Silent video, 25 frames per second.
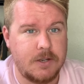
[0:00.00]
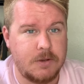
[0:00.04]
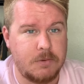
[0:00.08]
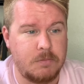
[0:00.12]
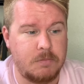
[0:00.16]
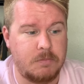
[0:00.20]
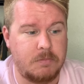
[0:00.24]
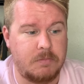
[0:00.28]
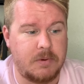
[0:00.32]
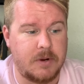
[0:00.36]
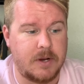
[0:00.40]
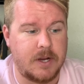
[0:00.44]

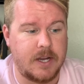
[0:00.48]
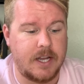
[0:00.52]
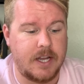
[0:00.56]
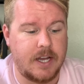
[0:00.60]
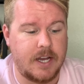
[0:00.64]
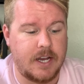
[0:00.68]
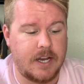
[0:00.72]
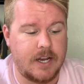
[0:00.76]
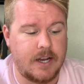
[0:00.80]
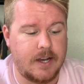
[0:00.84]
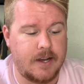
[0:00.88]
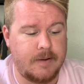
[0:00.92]
But
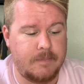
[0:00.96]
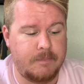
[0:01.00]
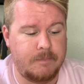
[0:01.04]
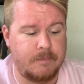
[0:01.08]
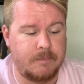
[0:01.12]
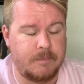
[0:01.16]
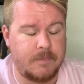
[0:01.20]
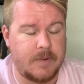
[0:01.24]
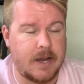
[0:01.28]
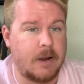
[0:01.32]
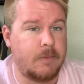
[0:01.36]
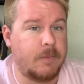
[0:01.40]
I
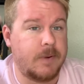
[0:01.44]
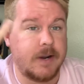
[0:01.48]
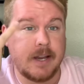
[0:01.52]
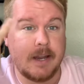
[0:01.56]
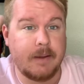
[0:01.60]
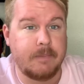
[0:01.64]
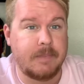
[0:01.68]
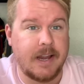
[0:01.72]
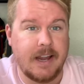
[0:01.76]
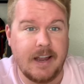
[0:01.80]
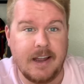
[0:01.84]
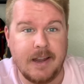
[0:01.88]
wanna
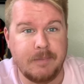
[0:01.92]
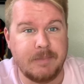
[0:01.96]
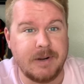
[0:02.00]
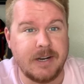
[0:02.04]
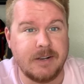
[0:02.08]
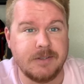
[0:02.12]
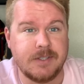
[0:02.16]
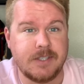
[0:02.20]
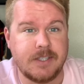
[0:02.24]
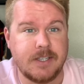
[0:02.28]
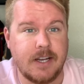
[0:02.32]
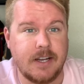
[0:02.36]
get my
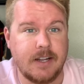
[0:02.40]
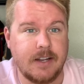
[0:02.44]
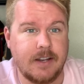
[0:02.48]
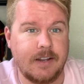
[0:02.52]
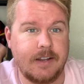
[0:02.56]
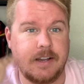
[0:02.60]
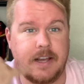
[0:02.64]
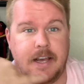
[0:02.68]
eyebrows done. I